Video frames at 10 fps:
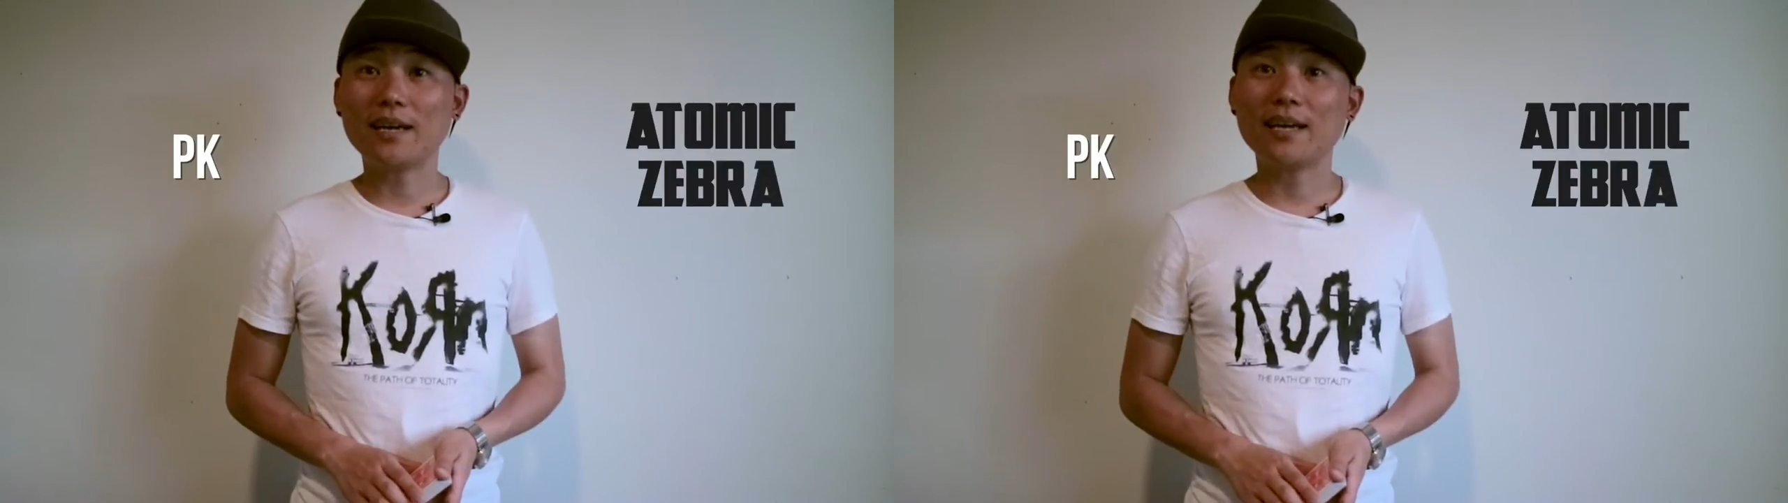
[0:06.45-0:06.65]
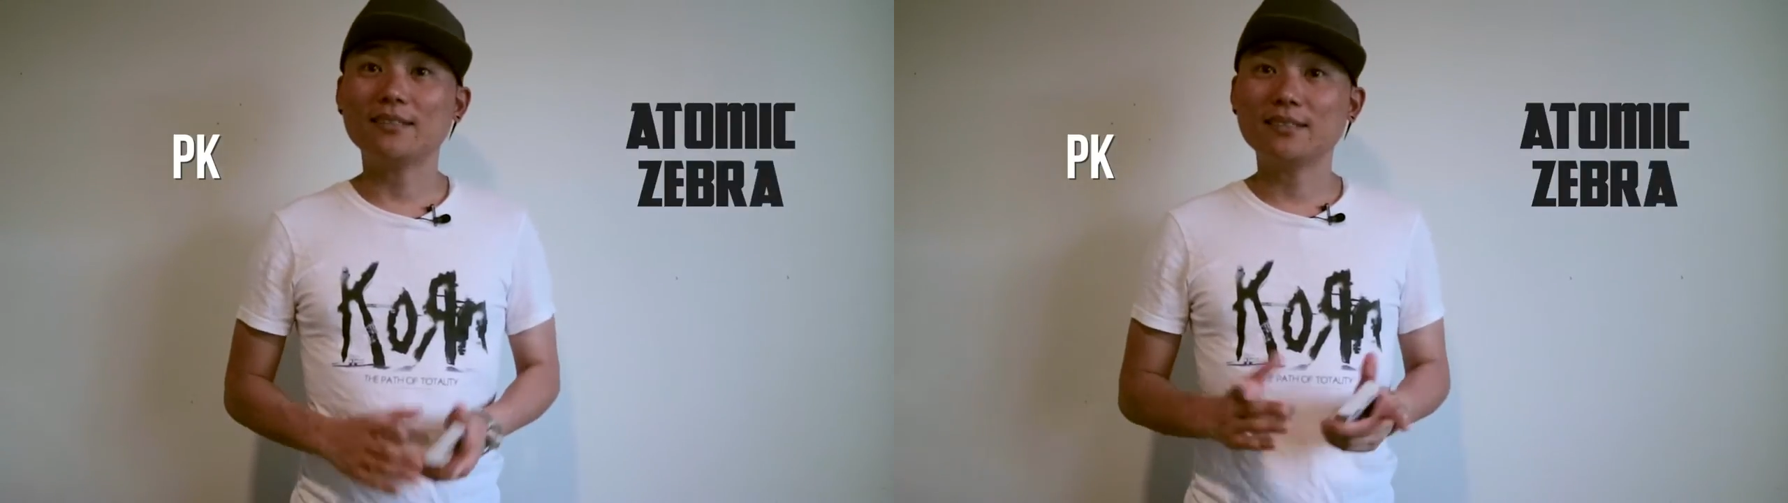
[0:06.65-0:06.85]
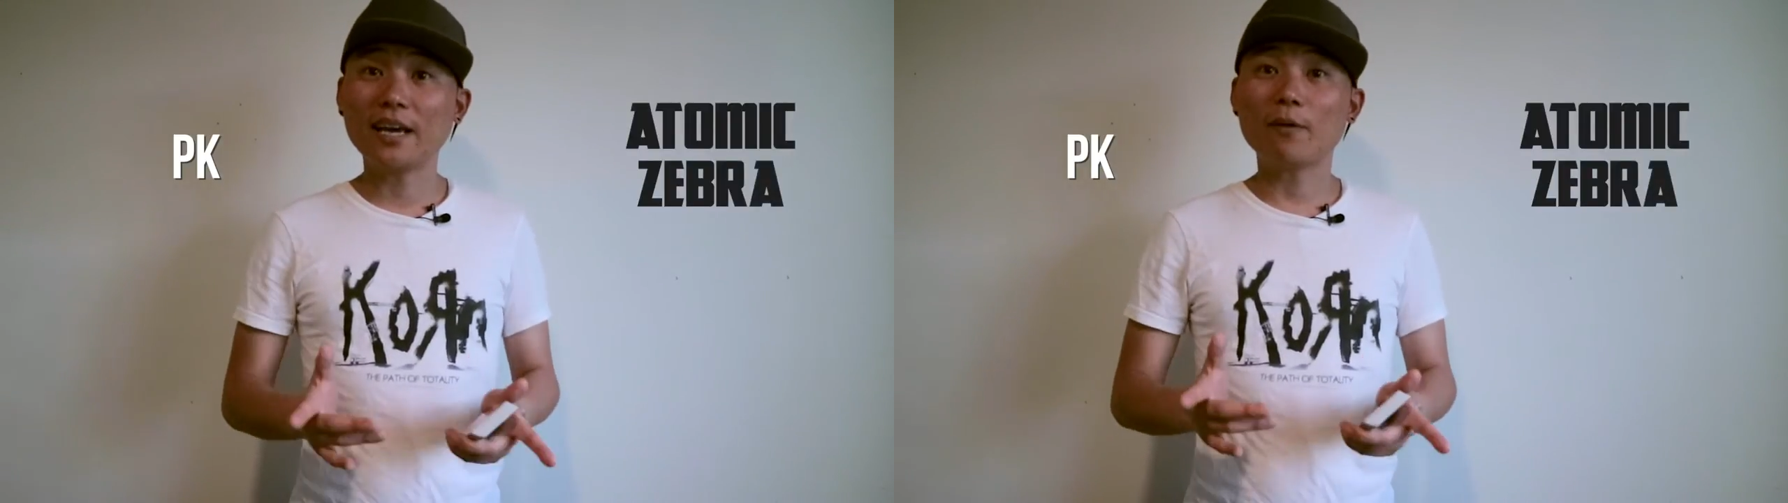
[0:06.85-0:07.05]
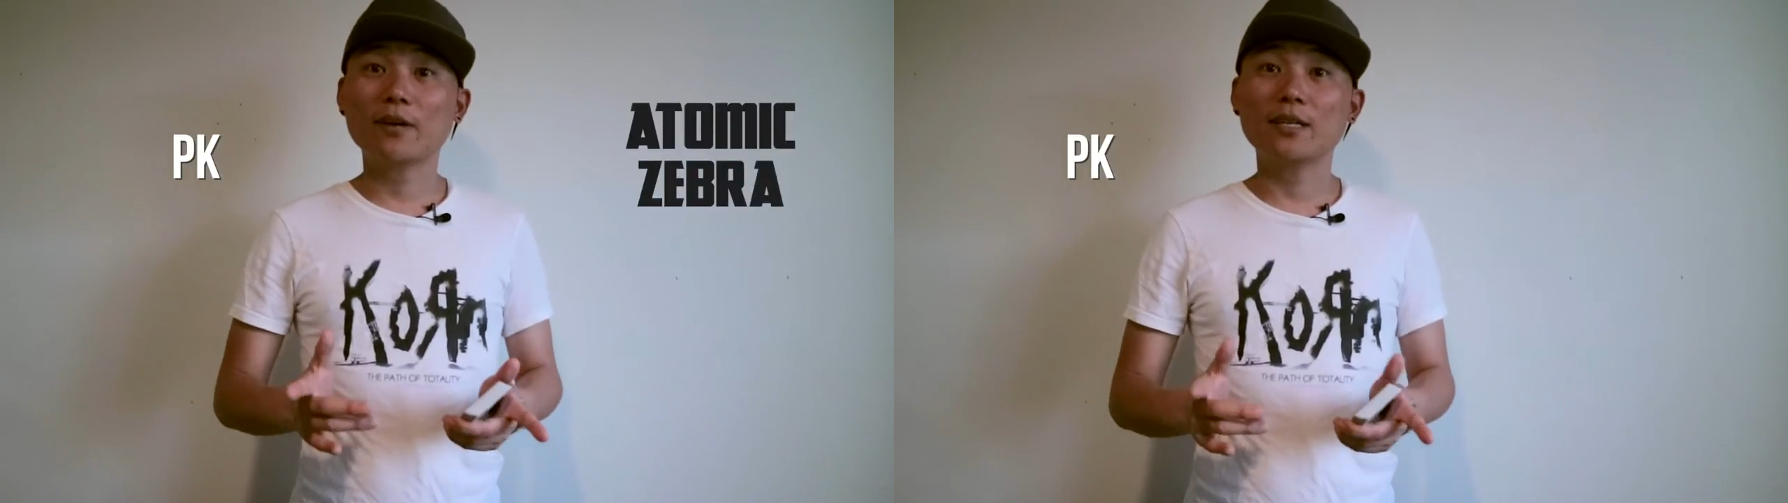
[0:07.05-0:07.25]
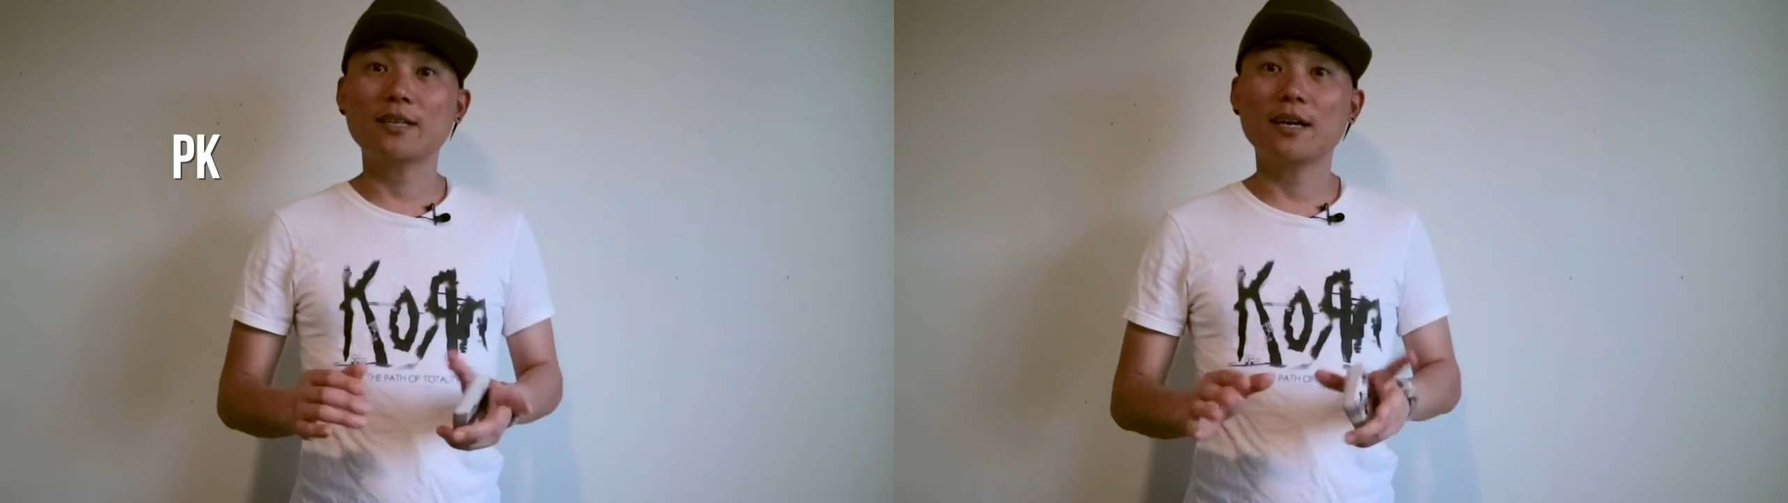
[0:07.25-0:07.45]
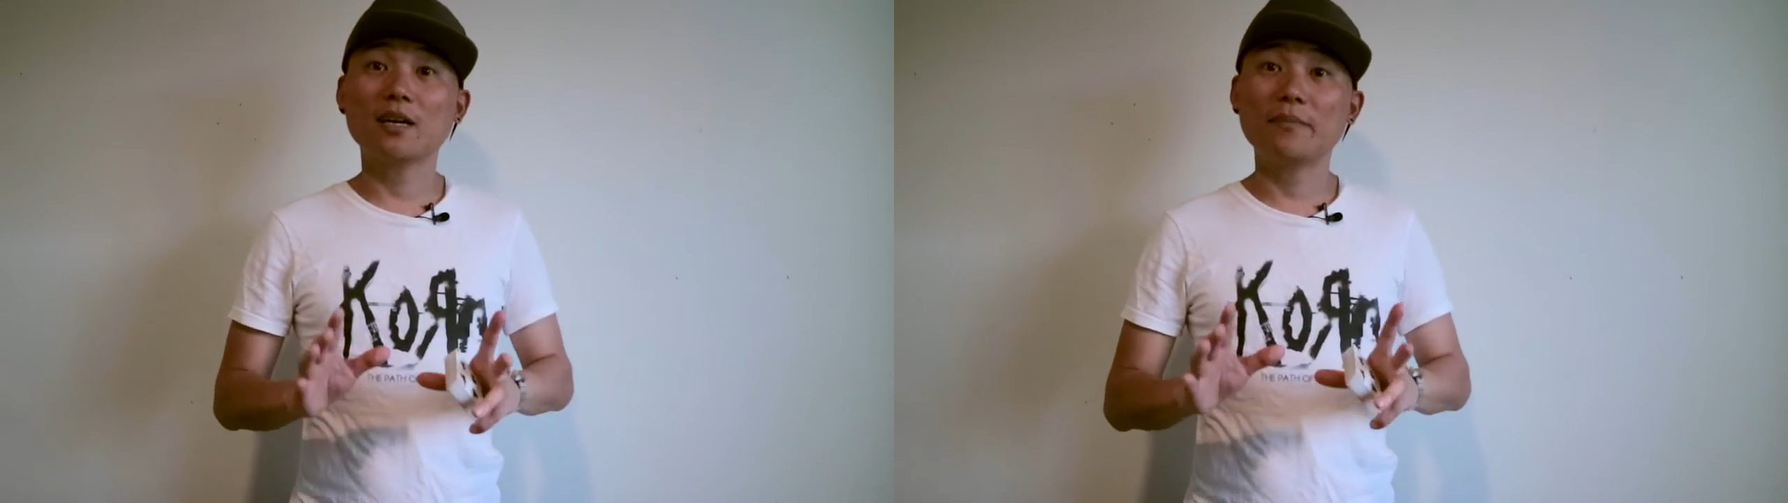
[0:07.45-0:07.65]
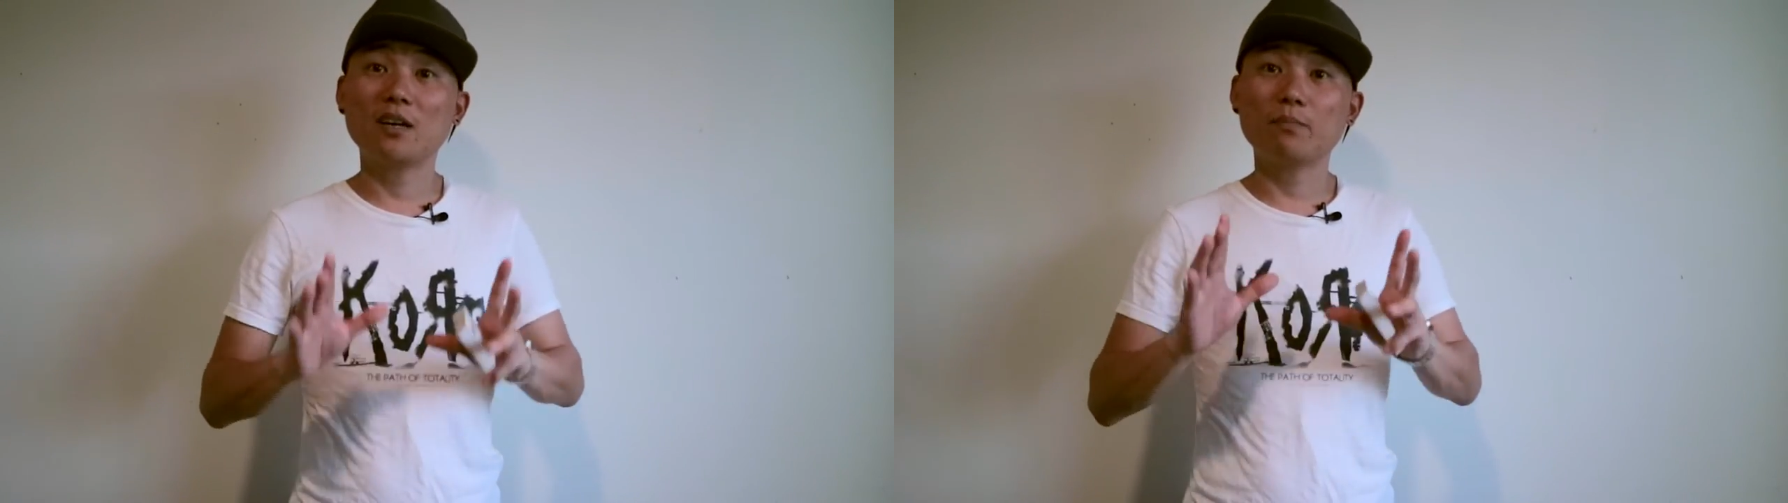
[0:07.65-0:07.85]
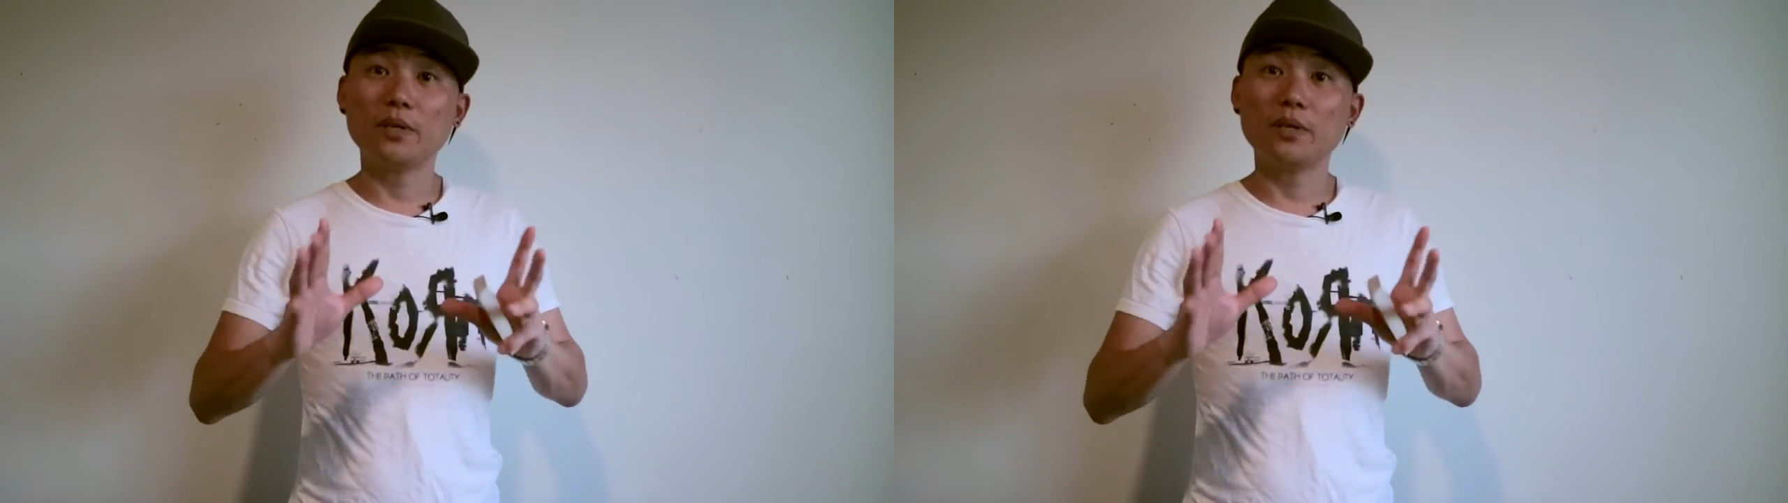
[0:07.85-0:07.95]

and today we're going to talk about